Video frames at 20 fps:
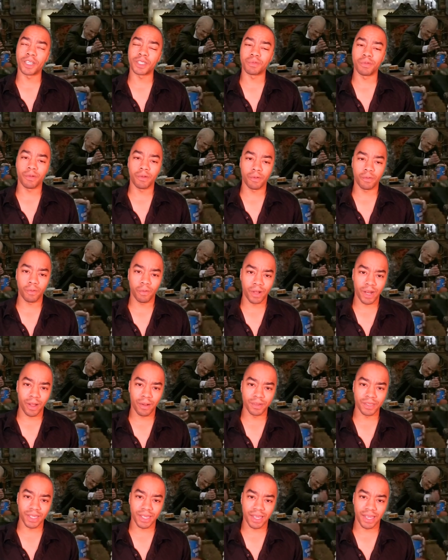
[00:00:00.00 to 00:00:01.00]
this movie when I
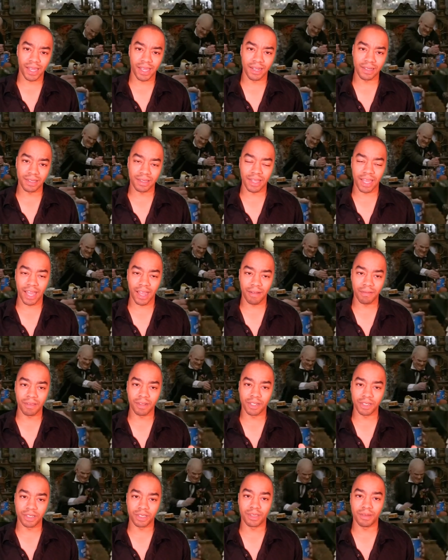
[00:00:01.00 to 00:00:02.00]
was a kid is they have
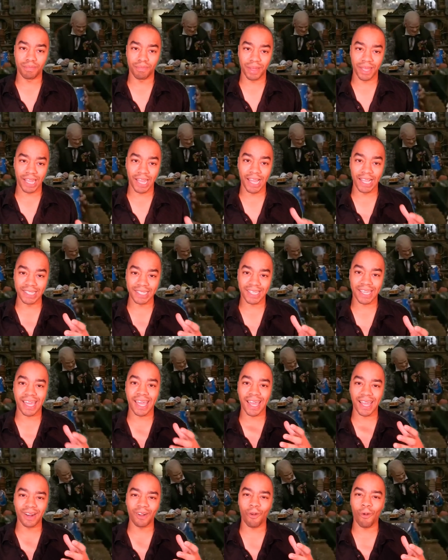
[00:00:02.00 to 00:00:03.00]
the, the big ass
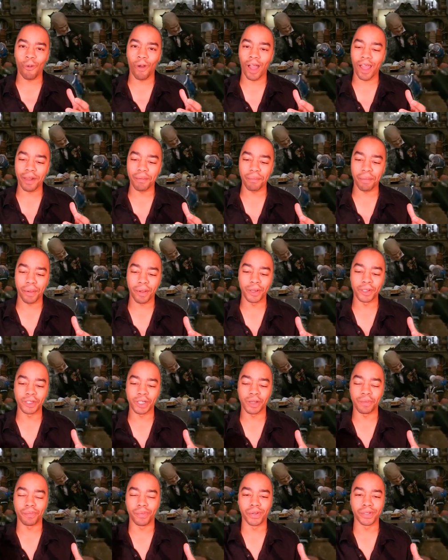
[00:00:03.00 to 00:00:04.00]
can of Hawaiian Punch
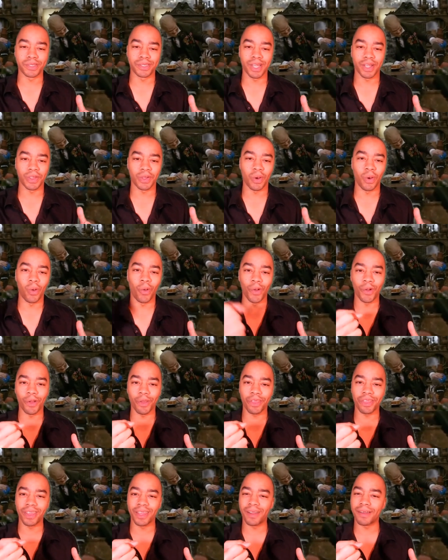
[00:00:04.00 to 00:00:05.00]
and he puts like the
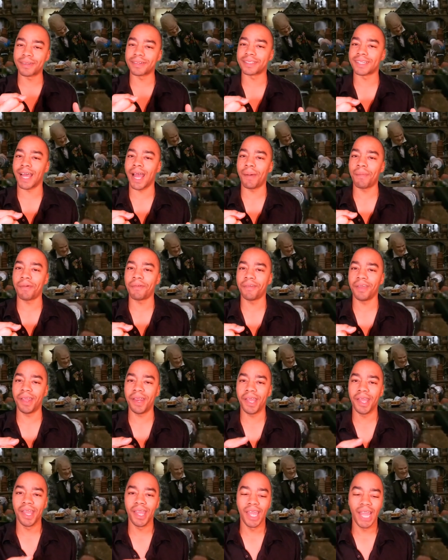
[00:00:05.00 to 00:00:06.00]
oil thing on top of
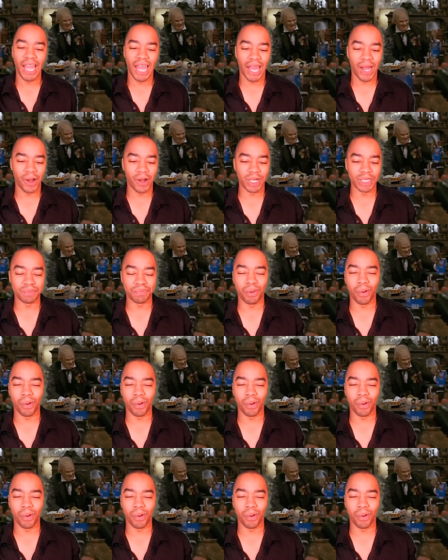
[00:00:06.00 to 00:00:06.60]
it and it is